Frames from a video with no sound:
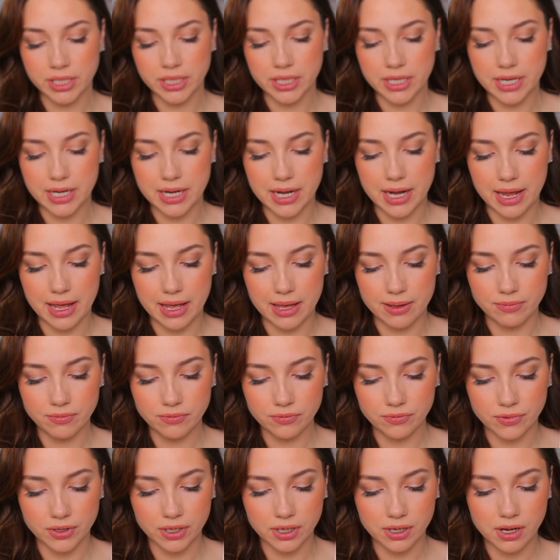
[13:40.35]
name
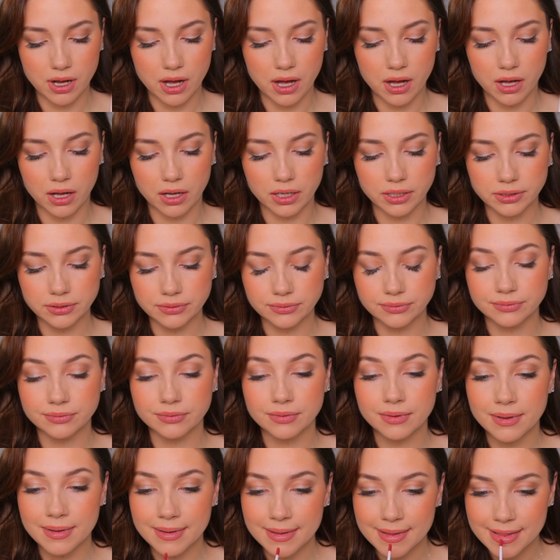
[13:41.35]
for Canon.
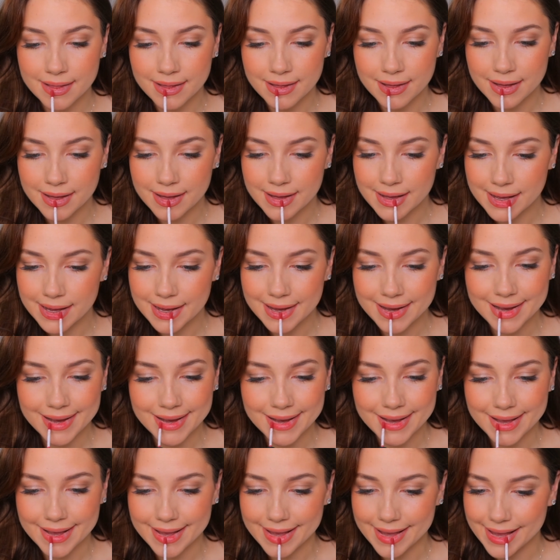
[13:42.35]

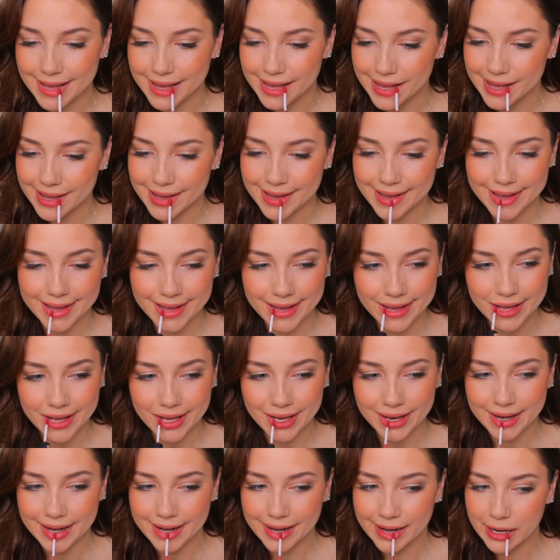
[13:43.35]

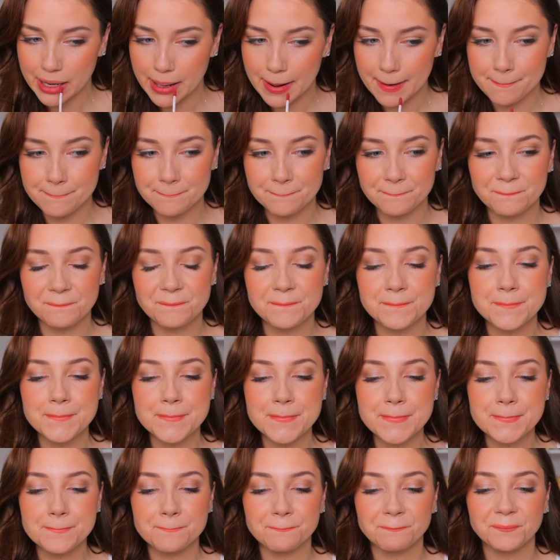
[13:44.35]
And
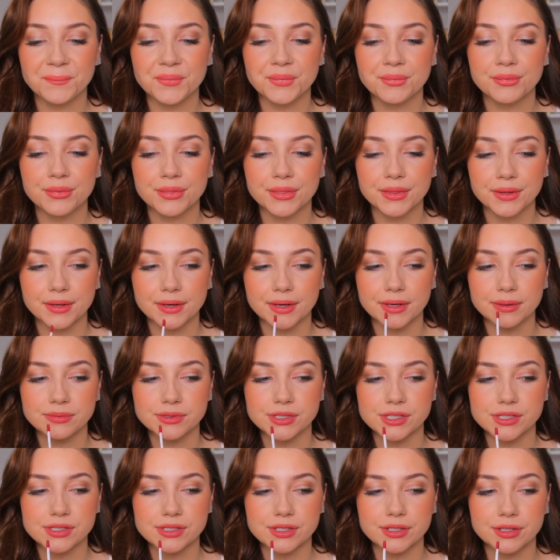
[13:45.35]
I'm
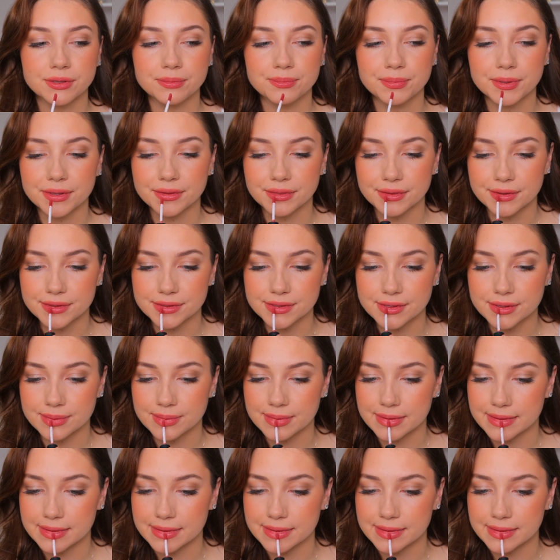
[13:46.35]
just going to put this on my